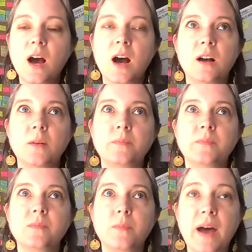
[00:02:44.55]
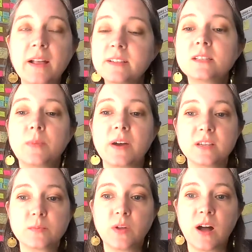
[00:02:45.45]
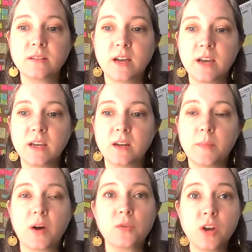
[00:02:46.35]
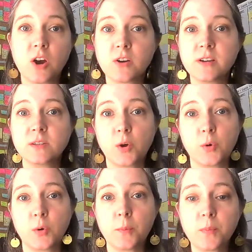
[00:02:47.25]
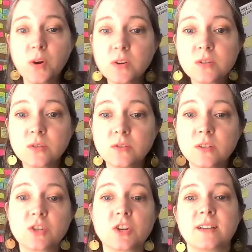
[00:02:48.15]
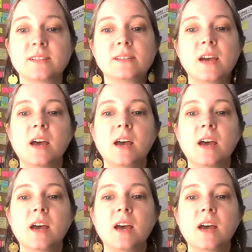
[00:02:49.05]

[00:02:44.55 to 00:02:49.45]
balanced by this plotline about Nari's own personal distress,